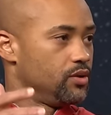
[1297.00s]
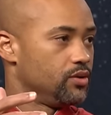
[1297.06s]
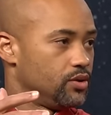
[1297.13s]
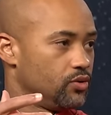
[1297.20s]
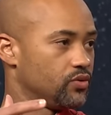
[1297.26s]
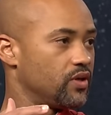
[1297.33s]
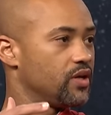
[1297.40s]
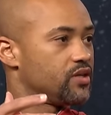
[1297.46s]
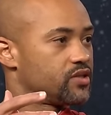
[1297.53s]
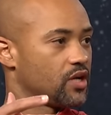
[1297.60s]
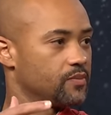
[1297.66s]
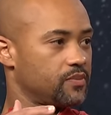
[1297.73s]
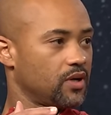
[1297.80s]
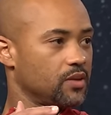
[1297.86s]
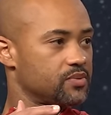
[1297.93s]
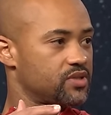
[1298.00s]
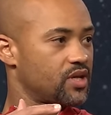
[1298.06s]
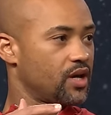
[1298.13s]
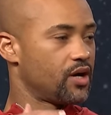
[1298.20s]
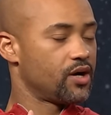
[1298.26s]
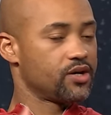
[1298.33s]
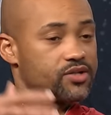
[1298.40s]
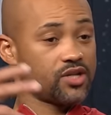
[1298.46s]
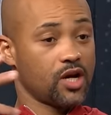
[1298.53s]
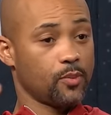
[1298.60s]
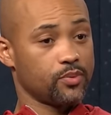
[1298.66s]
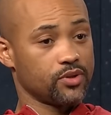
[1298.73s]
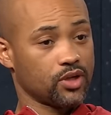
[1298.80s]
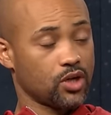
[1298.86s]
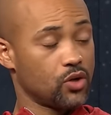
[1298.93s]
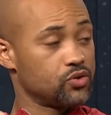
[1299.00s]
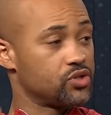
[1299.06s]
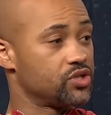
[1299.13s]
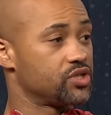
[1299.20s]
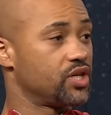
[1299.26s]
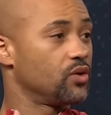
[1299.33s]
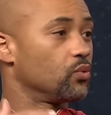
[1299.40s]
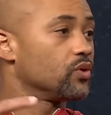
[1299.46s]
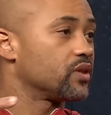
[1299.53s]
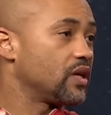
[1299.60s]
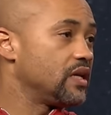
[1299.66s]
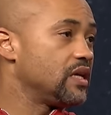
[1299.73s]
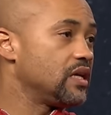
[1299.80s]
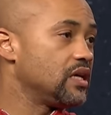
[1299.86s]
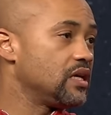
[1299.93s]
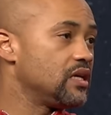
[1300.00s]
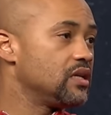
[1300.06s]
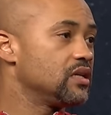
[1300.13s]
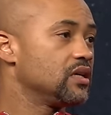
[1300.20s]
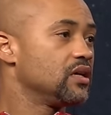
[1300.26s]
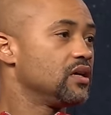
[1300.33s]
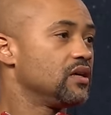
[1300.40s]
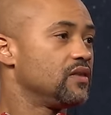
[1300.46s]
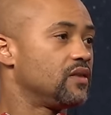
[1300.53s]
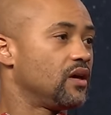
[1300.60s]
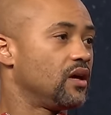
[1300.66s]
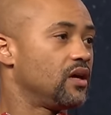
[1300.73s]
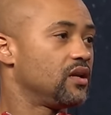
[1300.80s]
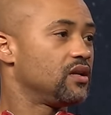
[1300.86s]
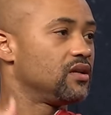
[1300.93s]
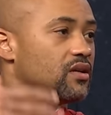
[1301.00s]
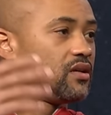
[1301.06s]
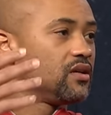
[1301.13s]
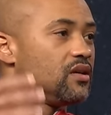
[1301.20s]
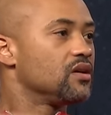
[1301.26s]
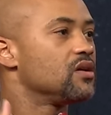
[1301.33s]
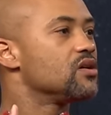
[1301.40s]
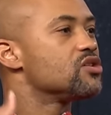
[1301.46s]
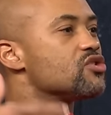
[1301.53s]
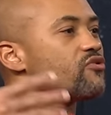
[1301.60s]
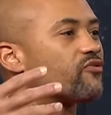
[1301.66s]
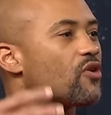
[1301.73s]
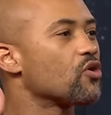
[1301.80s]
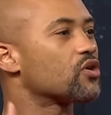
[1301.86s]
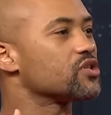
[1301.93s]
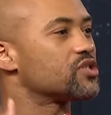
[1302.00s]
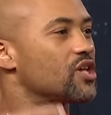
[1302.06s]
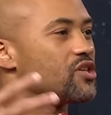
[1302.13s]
do things up mm-hmm. upstairs helping the coaches get what they need mm-hmm. you're then like focused in focused in